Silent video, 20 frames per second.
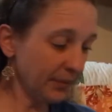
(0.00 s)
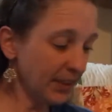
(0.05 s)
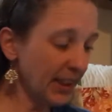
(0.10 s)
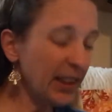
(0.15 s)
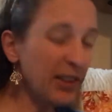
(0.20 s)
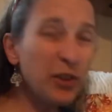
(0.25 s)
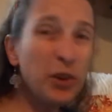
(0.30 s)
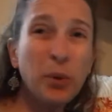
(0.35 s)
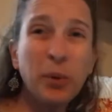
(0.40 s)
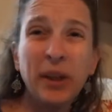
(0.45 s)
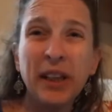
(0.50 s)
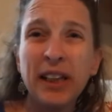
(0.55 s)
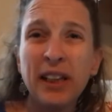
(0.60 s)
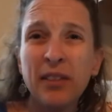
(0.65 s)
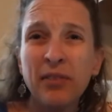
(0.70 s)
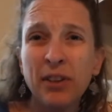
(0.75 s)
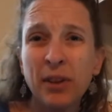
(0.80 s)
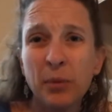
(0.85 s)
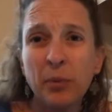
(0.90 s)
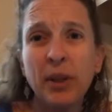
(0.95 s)
So
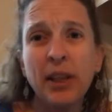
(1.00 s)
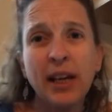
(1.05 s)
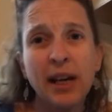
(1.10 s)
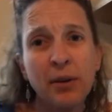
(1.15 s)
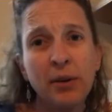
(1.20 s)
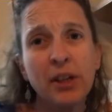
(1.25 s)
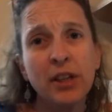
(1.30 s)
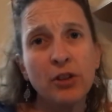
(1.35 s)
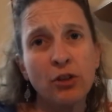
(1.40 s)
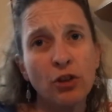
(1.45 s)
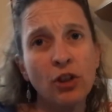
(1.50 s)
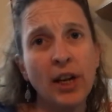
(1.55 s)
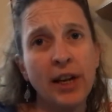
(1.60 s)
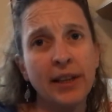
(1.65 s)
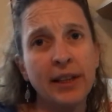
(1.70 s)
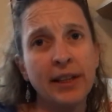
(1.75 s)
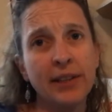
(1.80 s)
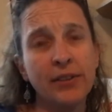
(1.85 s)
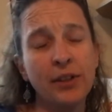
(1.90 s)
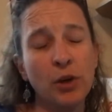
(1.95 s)
even without his shell,
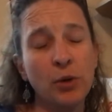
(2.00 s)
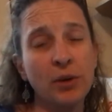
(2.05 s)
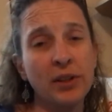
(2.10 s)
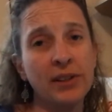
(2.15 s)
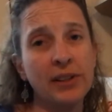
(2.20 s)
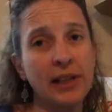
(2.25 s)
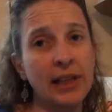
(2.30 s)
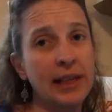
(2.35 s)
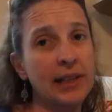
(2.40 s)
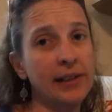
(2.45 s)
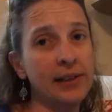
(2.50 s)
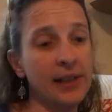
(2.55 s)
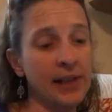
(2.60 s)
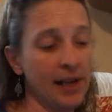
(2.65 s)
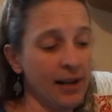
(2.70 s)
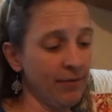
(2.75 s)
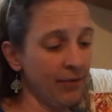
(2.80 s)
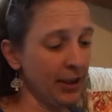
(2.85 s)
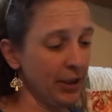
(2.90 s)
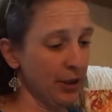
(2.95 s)
he's noticing he's
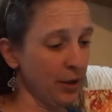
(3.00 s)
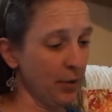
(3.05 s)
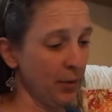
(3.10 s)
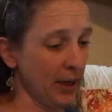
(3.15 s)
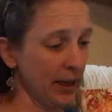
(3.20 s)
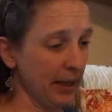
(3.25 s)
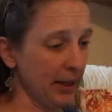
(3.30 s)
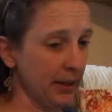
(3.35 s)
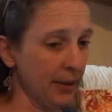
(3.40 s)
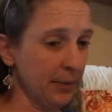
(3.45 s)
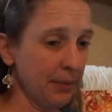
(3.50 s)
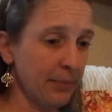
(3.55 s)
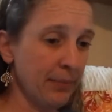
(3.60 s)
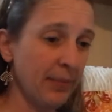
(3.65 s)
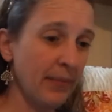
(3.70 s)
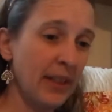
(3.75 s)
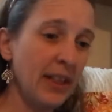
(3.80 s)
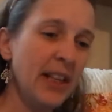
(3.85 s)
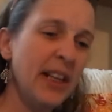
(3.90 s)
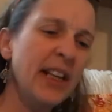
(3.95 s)
not very quick.
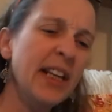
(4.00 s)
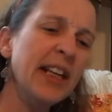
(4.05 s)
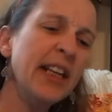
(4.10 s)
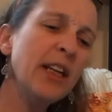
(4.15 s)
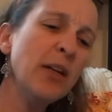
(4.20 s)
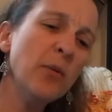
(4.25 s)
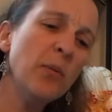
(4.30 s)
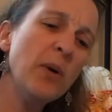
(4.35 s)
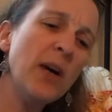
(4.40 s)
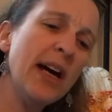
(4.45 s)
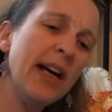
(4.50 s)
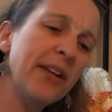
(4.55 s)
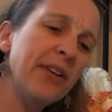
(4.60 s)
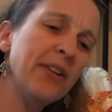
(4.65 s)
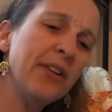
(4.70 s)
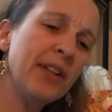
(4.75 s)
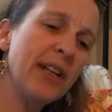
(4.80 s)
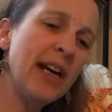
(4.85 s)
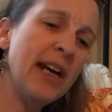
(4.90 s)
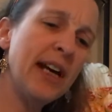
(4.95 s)
He
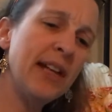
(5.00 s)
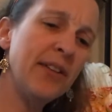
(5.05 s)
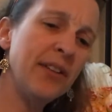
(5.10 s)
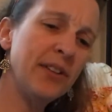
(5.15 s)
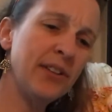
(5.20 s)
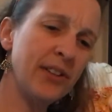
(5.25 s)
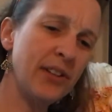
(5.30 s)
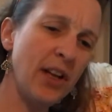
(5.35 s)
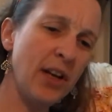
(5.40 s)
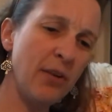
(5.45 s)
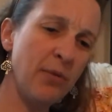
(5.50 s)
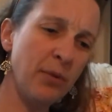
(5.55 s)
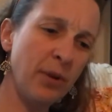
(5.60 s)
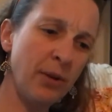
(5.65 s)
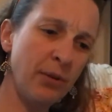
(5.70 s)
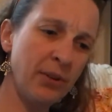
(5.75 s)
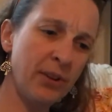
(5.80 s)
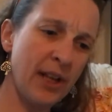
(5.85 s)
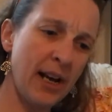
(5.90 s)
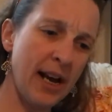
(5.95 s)
wandered on, the sun
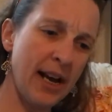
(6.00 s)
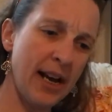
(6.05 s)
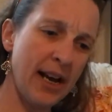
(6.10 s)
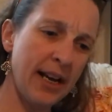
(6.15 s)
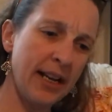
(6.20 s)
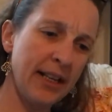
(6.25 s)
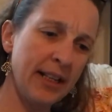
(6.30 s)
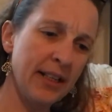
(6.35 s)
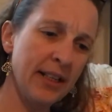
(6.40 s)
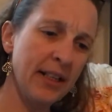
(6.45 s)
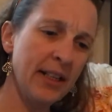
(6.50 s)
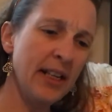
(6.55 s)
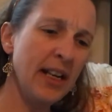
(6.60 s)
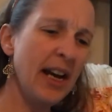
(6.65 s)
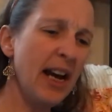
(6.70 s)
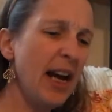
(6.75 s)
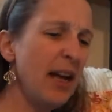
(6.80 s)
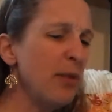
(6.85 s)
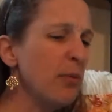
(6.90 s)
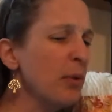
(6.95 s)
rose high.
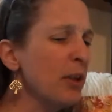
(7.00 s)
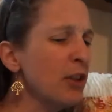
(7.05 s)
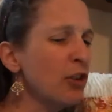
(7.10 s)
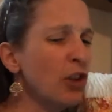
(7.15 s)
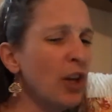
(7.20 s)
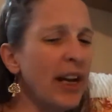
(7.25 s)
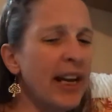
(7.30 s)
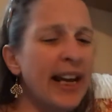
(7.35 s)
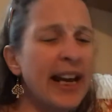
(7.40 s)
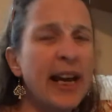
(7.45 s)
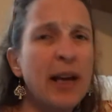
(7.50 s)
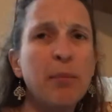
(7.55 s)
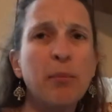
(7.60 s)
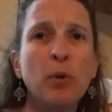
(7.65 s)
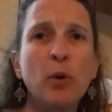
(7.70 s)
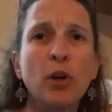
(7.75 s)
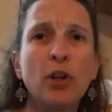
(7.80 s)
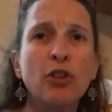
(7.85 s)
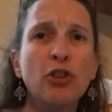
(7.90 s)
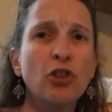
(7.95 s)
"I wish I had
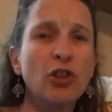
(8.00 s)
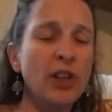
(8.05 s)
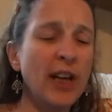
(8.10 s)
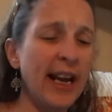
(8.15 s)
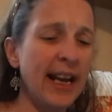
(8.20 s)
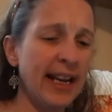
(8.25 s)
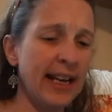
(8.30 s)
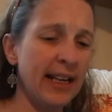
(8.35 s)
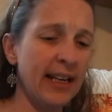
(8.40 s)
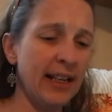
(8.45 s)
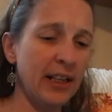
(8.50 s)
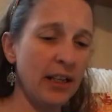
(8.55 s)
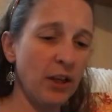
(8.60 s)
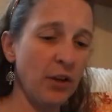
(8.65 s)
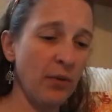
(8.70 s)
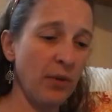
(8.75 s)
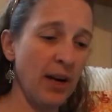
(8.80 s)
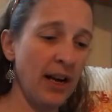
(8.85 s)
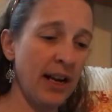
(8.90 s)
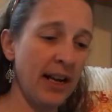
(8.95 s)
more shade," he
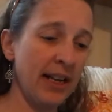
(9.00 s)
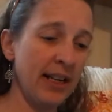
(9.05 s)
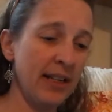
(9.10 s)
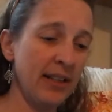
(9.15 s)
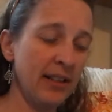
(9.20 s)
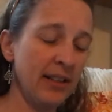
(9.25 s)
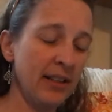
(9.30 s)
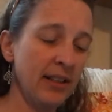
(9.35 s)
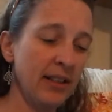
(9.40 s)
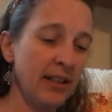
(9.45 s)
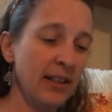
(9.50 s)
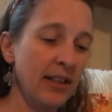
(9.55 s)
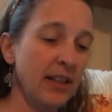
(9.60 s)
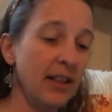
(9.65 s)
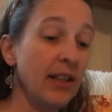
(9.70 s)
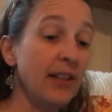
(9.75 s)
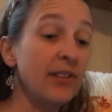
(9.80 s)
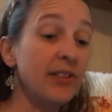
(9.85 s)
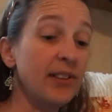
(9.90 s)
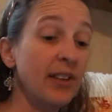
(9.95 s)
cried.
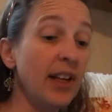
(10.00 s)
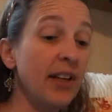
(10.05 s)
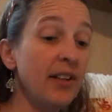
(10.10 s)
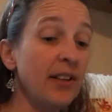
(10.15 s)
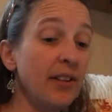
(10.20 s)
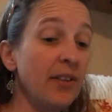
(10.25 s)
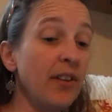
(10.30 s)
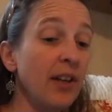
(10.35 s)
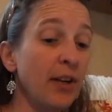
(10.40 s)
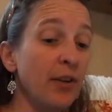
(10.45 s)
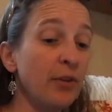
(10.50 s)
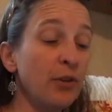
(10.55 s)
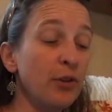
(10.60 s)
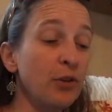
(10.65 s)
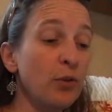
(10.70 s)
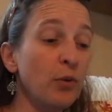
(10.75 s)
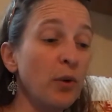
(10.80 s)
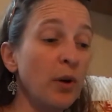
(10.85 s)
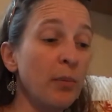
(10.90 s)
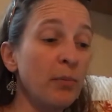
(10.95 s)
A sudden
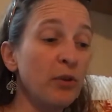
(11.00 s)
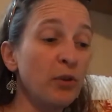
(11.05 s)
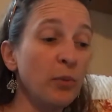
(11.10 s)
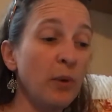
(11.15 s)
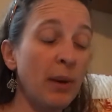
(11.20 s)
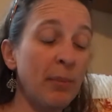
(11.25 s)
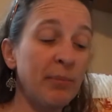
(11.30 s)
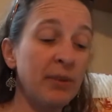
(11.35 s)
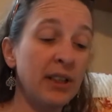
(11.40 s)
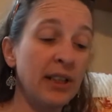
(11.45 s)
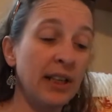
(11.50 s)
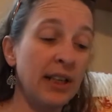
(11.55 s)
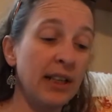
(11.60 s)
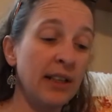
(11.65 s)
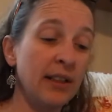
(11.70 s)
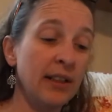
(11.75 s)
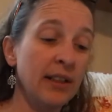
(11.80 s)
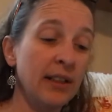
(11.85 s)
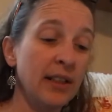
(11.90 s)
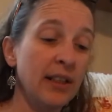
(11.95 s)
thunderstorm swept
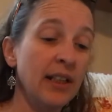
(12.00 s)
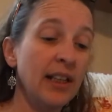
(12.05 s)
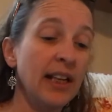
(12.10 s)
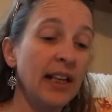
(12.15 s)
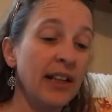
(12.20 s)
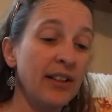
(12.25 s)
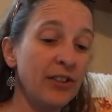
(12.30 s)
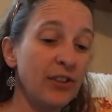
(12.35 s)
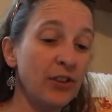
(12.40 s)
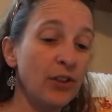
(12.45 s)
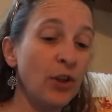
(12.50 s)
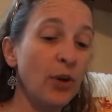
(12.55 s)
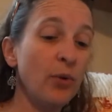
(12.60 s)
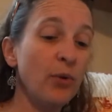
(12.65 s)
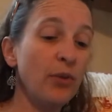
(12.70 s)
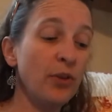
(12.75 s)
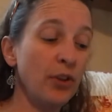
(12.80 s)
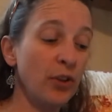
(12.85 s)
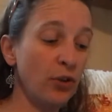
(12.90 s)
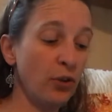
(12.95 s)
in and
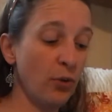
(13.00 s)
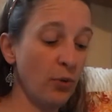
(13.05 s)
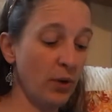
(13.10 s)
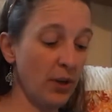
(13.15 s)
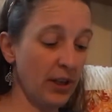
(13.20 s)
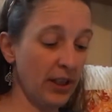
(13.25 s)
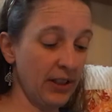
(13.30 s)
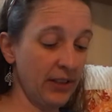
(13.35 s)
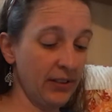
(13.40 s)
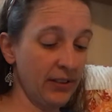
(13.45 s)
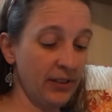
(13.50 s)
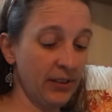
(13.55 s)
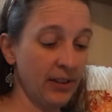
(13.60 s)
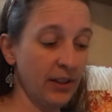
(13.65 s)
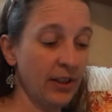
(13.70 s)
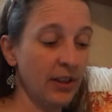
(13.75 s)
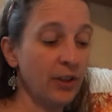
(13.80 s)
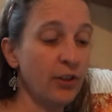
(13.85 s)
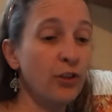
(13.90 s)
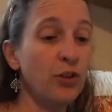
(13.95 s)
soaked the tortoise
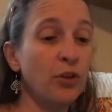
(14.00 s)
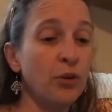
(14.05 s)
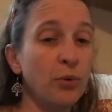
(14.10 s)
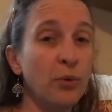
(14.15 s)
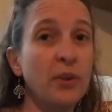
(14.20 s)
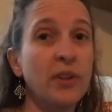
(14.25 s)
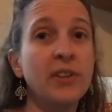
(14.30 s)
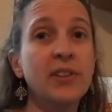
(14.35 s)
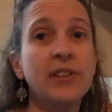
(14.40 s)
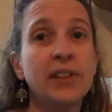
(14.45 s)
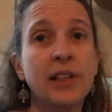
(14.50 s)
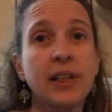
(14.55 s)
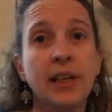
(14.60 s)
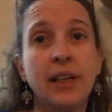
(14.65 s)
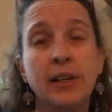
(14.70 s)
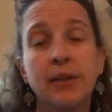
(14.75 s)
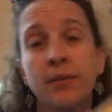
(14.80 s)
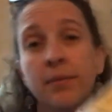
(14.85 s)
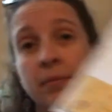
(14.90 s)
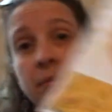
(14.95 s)
to the skin.